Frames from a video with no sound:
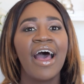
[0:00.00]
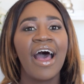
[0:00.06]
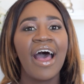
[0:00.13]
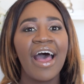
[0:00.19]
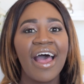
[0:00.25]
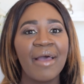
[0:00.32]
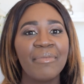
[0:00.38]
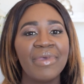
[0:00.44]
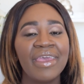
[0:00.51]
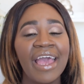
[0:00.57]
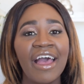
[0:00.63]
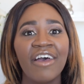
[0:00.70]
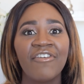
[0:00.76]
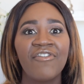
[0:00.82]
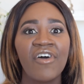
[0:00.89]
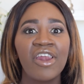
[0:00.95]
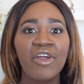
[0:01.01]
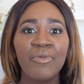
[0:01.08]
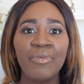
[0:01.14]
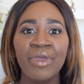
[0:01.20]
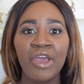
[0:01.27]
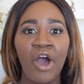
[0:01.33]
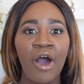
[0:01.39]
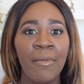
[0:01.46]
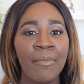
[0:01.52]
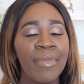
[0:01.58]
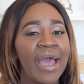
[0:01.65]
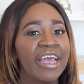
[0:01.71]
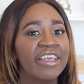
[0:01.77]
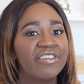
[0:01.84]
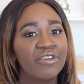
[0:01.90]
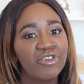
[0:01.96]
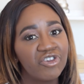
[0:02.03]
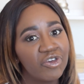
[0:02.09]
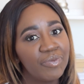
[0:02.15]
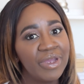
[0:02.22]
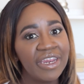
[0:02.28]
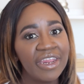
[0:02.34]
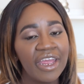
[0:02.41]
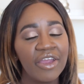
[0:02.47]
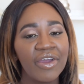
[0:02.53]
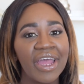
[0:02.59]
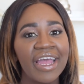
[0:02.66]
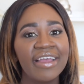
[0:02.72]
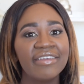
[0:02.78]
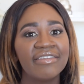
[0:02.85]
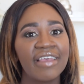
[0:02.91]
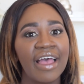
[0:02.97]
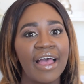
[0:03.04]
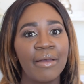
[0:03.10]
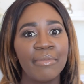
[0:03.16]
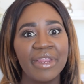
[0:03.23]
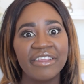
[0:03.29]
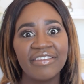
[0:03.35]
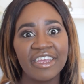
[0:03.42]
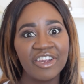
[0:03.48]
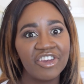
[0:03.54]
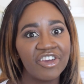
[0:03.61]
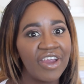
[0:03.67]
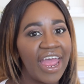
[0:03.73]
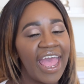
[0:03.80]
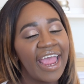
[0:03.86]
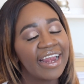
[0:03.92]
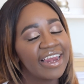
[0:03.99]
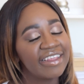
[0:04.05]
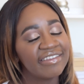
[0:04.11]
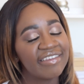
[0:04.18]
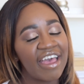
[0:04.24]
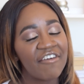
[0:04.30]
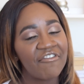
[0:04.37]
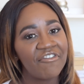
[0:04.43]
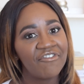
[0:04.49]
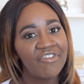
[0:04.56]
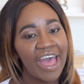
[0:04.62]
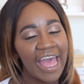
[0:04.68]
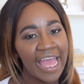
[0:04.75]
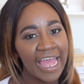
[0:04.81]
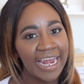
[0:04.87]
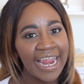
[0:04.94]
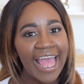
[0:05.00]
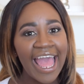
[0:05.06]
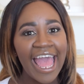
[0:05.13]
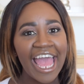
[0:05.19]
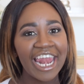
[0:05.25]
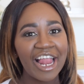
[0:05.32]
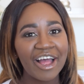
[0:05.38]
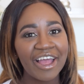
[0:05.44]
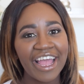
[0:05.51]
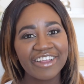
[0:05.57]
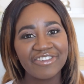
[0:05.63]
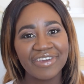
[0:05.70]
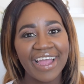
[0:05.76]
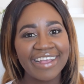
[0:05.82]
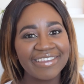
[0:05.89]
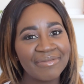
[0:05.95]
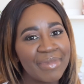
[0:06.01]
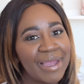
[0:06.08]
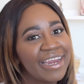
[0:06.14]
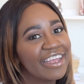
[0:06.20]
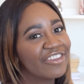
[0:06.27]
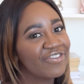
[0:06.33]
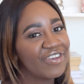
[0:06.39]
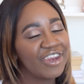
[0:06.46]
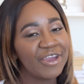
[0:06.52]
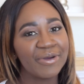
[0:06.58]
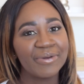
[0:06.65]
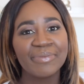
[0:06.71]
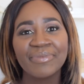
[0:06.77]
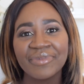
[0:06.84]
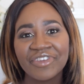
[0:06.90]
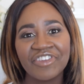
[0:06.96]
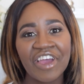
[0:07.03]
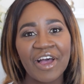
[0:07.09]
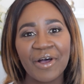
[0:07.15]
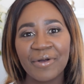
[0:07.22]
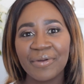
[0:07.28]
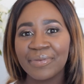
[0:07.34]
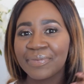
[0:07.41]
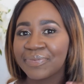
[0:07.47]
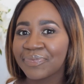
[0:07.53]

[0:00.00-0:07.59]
Yeah, follow me on my social media, you guys. Let's interact, let's have fun, and I'll catch you guys in my next video. Ciao.